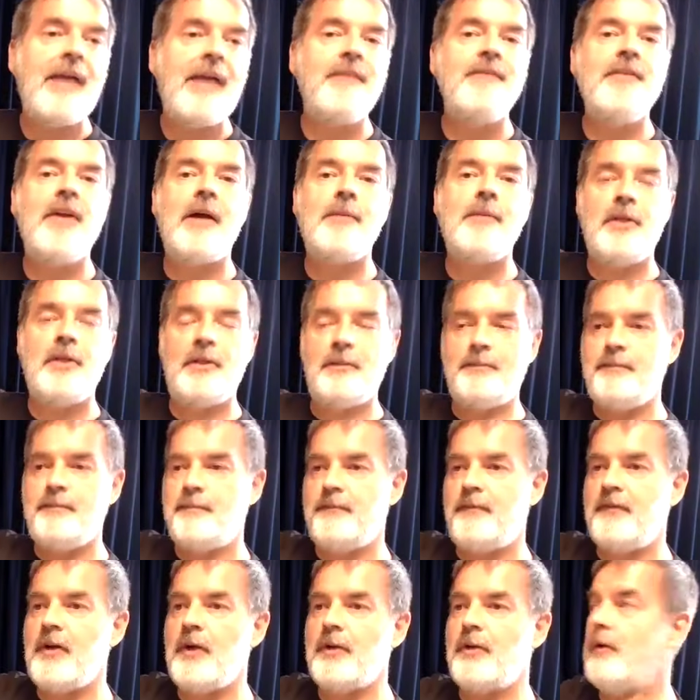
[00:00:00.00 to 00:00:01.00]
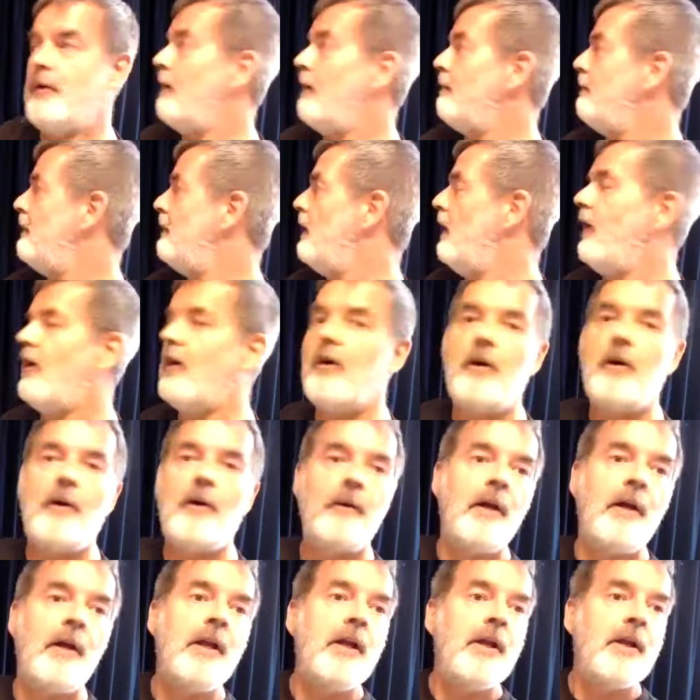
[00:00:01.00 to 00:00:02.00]
had not put a photo up
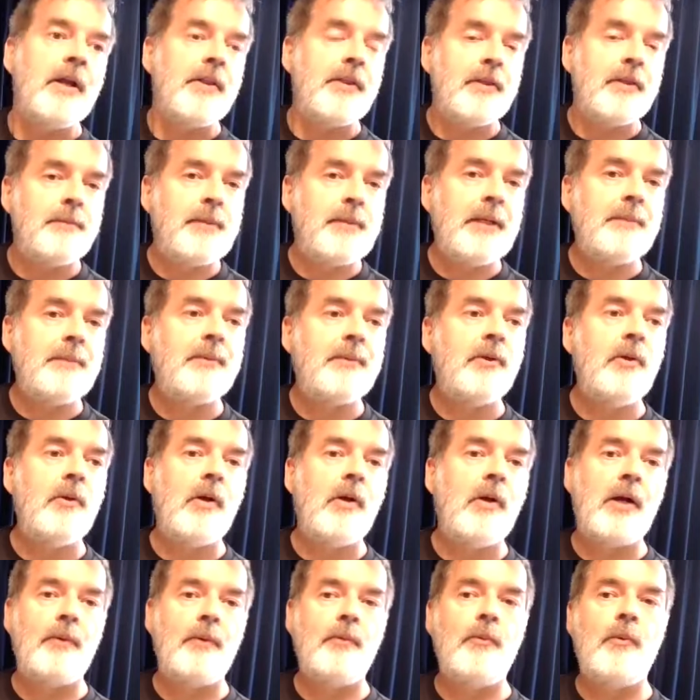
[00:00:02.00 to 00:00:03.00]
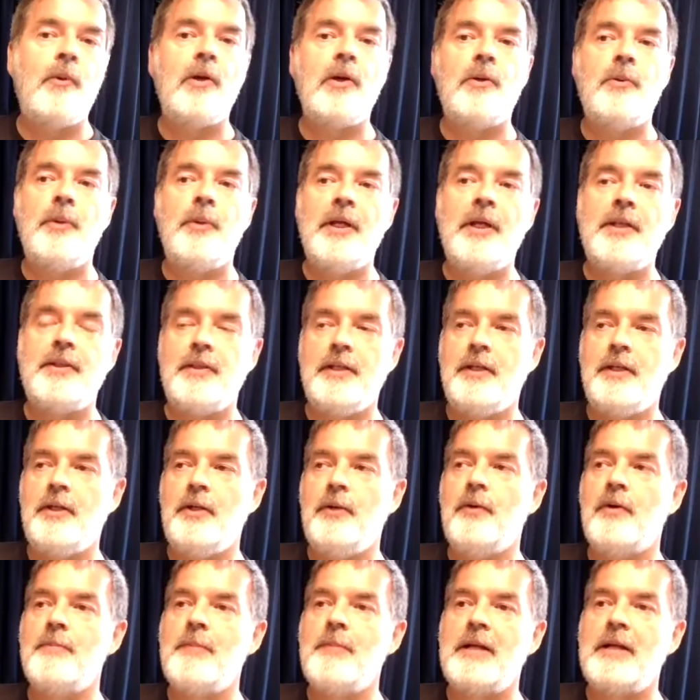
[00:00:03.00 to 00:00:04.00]
are the people who I work with and
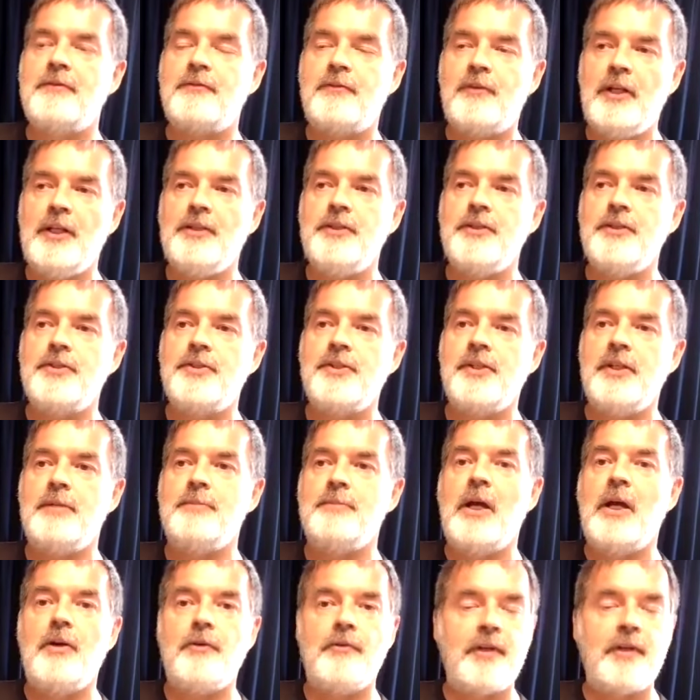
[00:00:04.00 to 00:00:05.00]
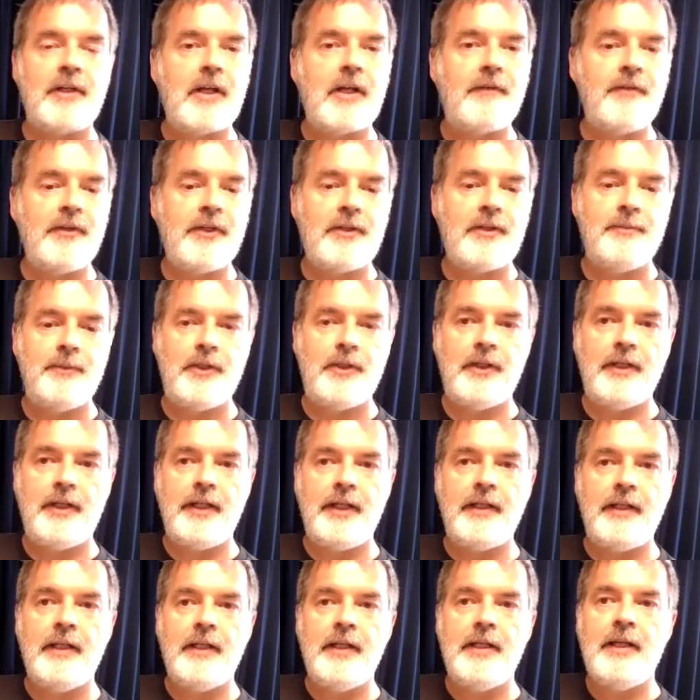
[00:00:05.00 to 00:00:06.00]
who are my friends in my own recovery
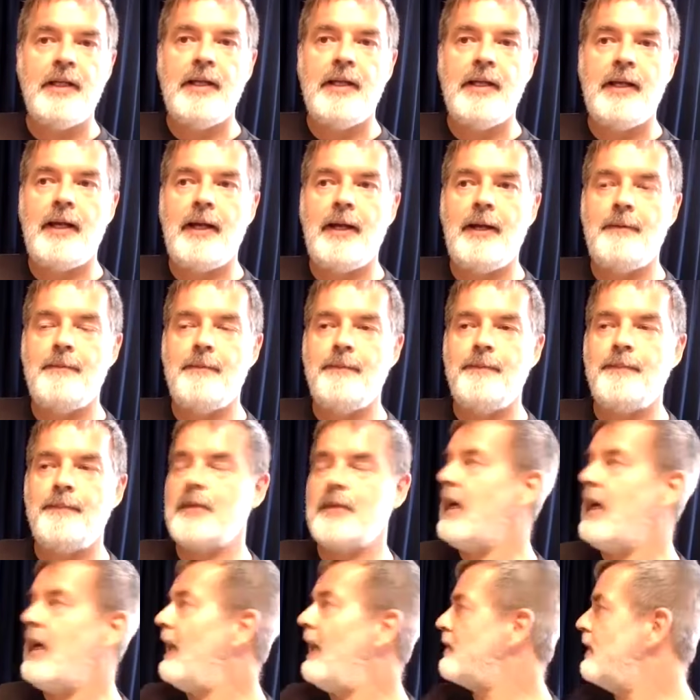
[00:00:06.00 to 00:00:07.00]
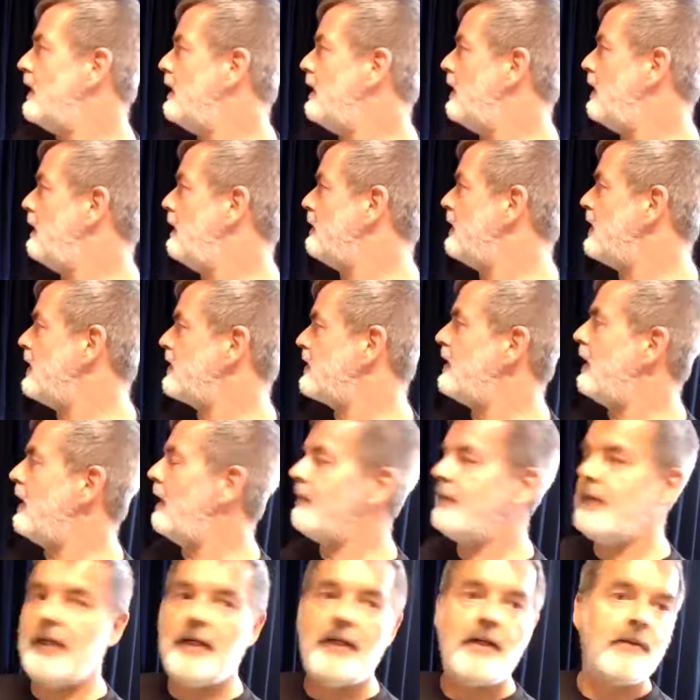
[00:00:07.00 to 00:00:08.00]
community. Now, actually, I'm going to
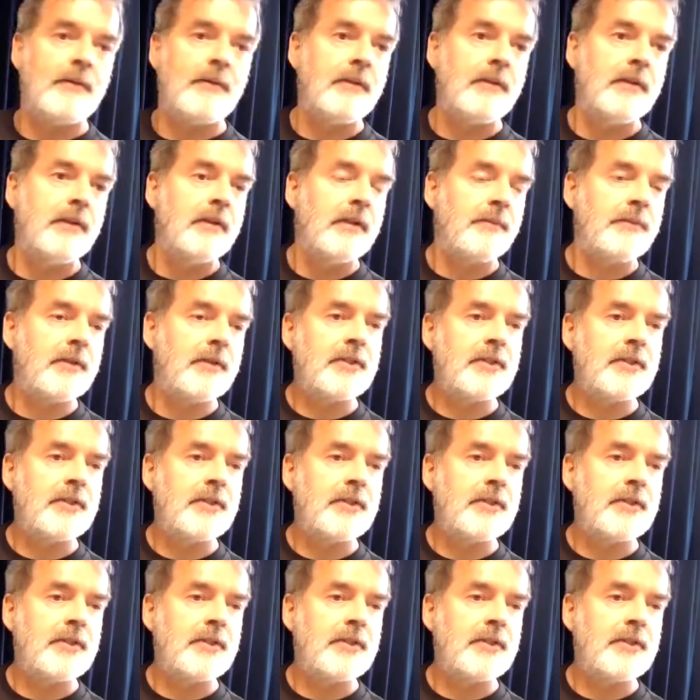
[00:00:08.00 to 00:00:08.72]
stop there. I'm going to